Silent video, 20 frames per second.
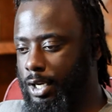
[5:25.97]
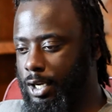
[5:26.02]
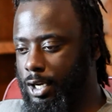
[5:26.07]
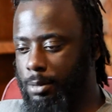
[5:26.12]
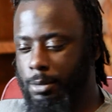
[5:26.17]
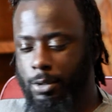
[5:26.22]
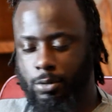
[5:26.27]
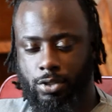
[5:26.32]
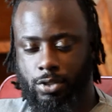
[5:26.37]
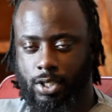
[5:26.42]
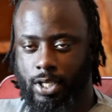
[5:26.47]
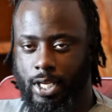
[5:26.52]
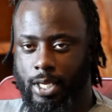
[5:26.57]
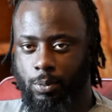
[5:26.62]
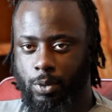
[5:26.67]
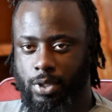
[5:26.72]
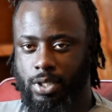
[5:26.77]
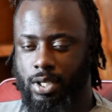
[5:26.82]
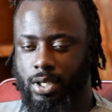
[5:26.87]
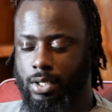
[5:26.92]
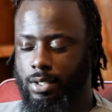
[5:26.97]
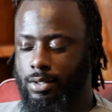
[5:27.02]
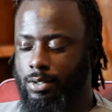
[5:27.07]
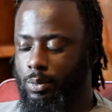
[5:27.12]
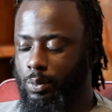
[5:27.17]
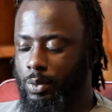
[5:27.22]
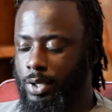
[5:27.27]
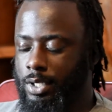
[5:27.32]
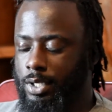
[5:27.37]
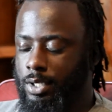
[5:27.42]
It was a game we needed
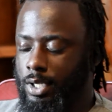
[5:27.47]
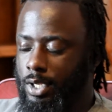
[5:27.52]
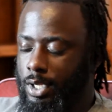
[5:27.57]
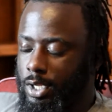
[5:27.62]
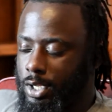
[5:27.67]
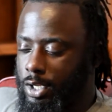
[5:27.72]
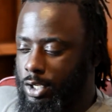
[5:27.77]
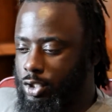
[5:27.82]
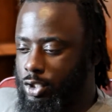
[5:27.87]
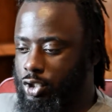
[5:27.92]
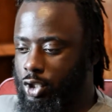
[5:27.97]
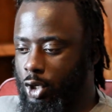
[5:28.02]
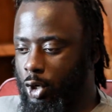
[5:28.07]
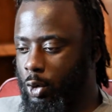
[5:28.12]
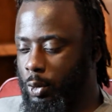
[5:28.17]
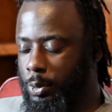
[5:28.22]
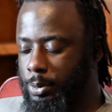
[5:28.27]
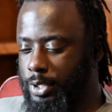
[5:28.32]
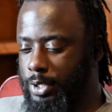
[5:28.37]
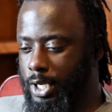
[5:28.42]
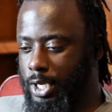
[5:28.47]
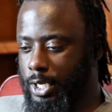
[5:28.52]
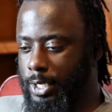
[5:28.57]
to win. So